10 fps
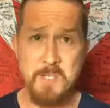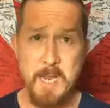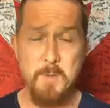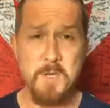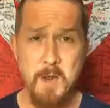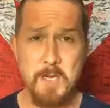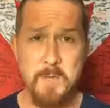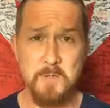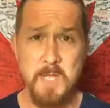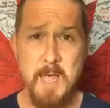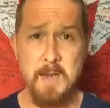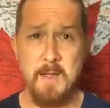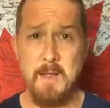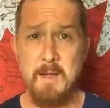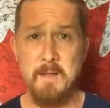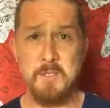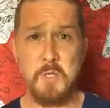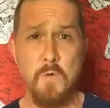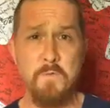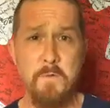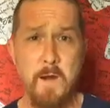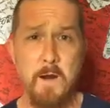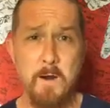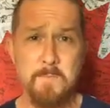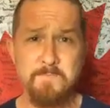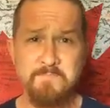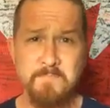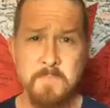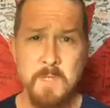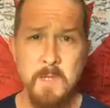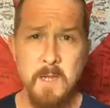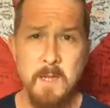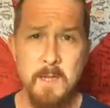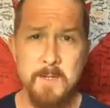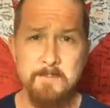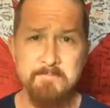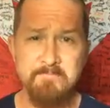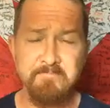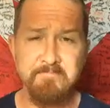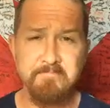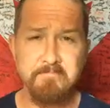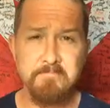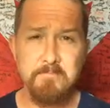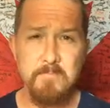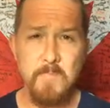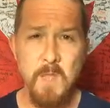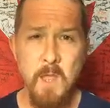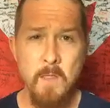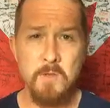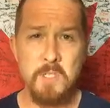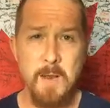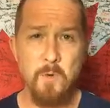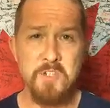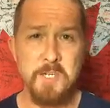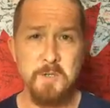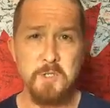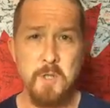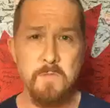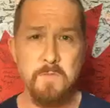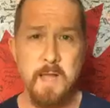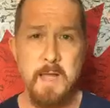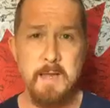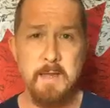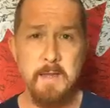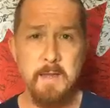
Day, we talked about that. So far, there's a lot more signatures on the flag.